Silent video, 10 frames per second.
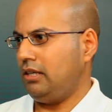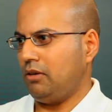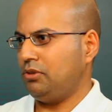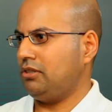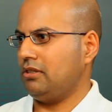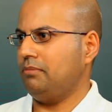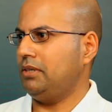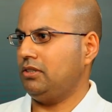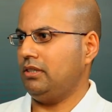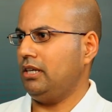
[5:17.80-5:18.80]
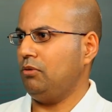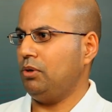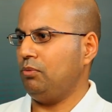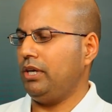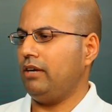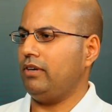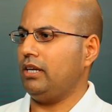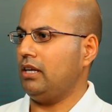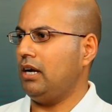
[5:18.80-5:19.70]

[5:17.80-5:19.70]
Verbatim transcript: I was just going to mention that. We, we have like